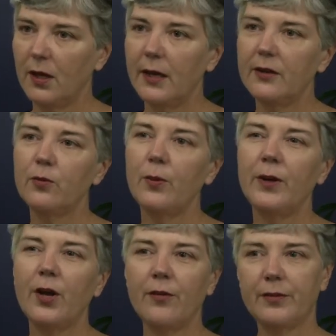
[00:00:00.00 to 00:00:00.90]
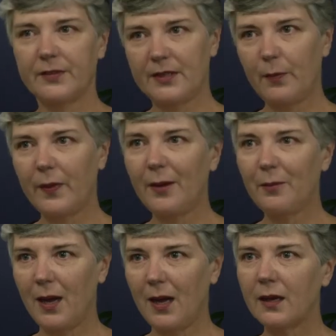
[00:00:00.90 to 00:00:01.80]
It's when we overstep that
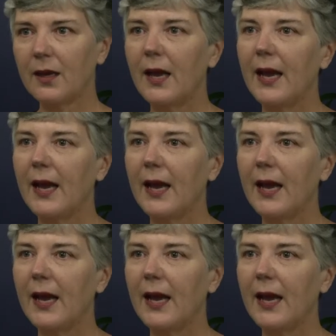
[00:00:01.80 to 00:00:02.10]
mark